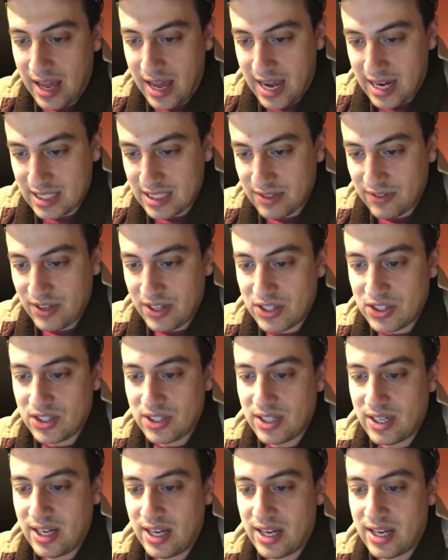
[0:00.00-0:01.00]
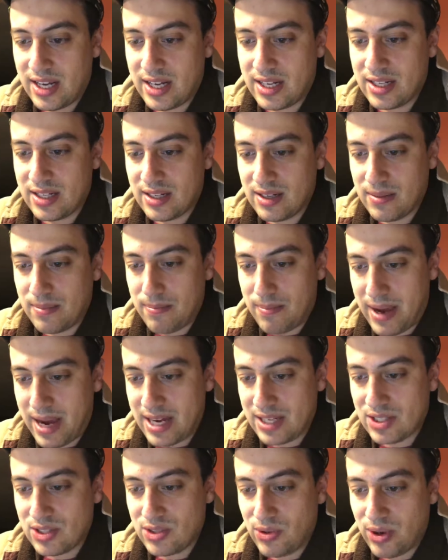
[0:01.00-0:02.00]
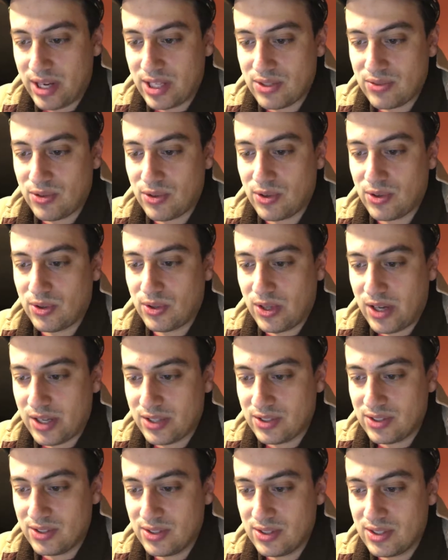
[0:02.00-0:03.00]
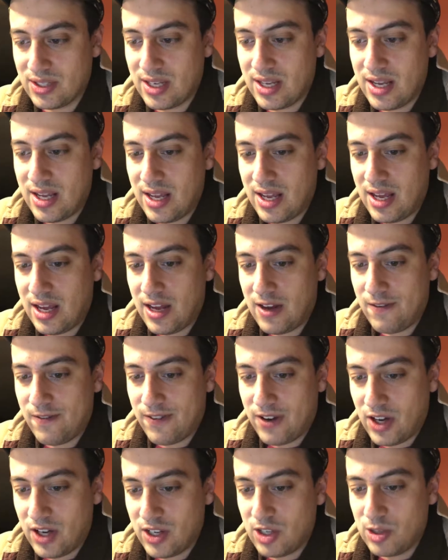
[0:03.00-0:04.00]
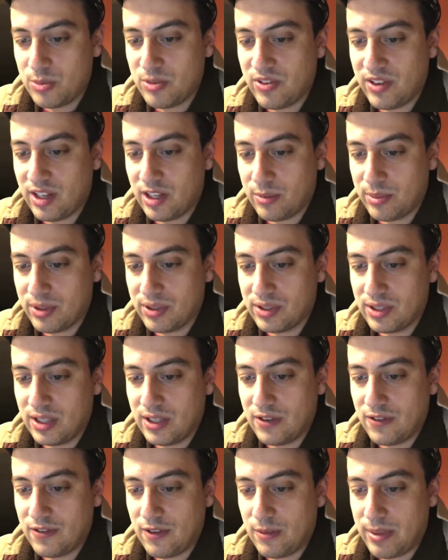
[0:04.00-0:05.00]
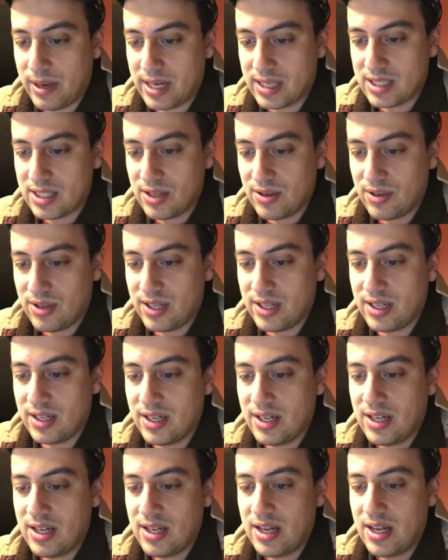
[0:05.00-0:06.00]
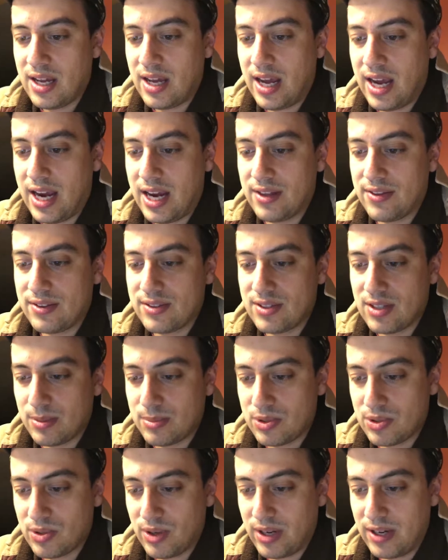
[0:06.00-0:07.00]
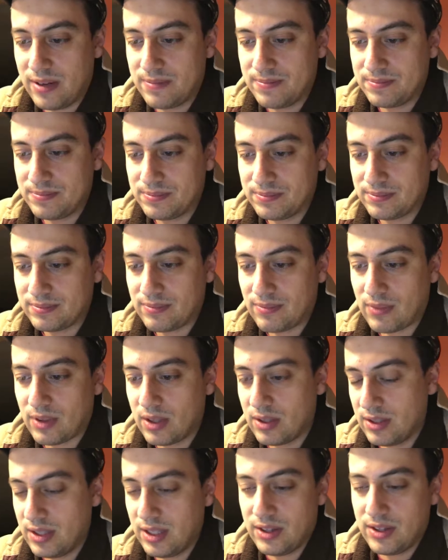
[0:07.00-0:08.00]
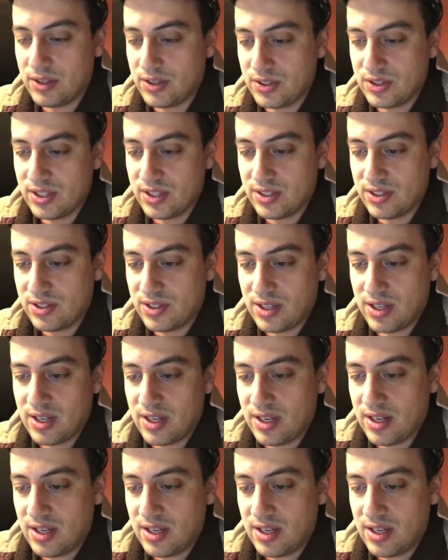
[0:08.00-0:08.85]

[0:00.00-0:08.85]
activation and mass transfer losses and volume availability for bacteria and the substrate. Then there's this